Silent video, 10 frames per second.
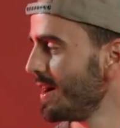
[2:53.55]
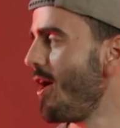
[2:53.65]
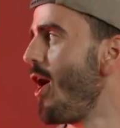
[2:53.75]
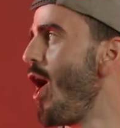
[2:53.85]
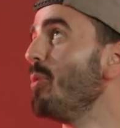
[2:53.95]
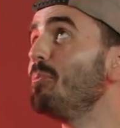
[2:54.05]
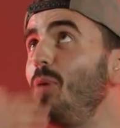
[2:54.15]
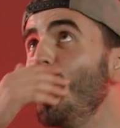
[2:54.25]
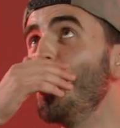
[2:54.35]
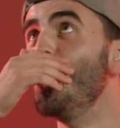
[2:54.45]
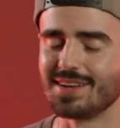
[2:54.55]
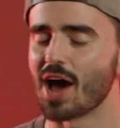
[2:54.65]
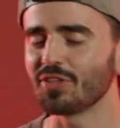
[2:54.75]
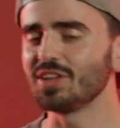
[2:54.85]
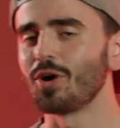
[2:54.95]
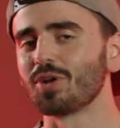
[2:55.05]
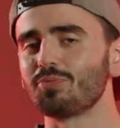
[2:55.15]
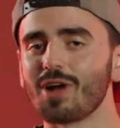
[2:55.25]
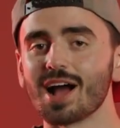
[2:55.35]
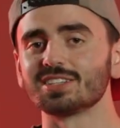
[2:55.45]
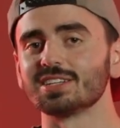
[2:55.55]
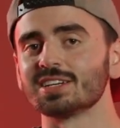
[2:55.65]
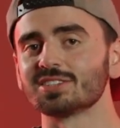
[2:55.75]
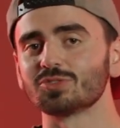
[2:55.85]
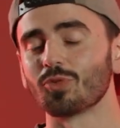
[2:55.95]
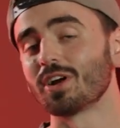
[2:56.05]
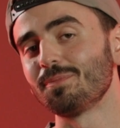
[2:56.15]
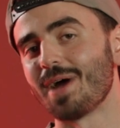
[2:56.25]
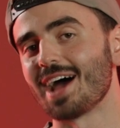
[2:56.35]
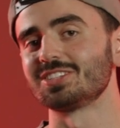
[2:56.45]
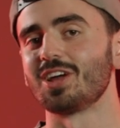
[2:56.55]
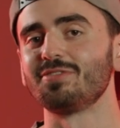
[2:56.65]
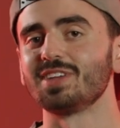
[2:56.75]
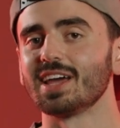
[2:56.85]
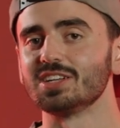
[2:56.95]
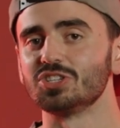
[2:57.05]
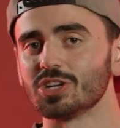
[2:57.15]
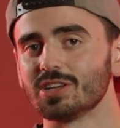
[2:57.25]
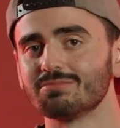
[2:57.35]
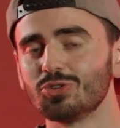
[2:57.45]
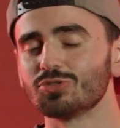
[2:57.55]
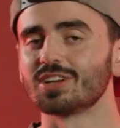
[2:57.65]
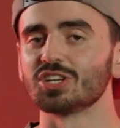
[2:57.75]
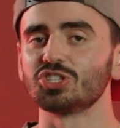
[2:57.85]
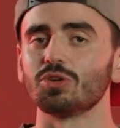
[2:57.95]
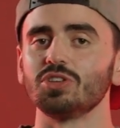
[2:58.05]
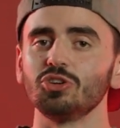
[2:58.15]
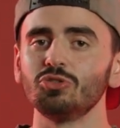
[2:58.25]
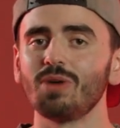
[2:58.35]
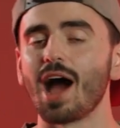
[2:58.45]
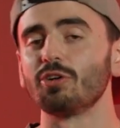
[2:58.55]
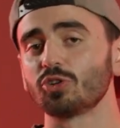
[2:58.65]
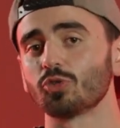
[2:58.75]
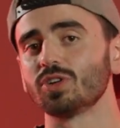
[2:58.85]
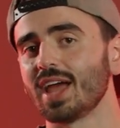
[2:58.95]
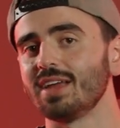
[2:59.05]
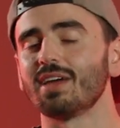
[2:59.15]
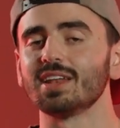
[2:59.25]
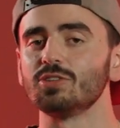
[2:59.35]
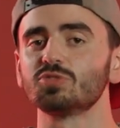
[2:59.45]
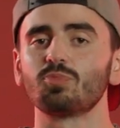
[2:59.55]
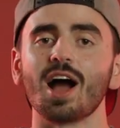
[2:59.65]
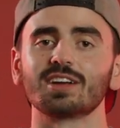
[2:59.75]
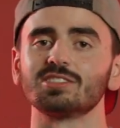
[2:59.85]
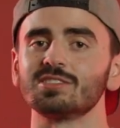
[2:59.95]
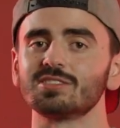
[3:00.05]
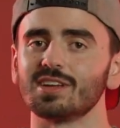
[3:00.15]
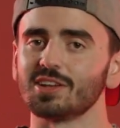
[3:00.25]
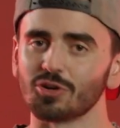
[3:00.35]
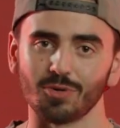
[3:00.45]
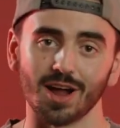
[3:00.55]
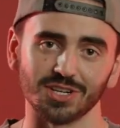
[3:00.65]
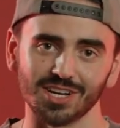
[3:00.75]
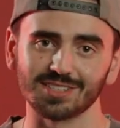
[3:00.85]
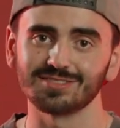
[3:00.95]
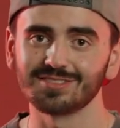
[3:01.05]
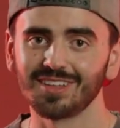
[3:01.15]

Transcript: Oh, um, boo. Now that you know what a proxy is, we're gonna pass it off to AG, who's gonna show you how to create and use proxies in your project.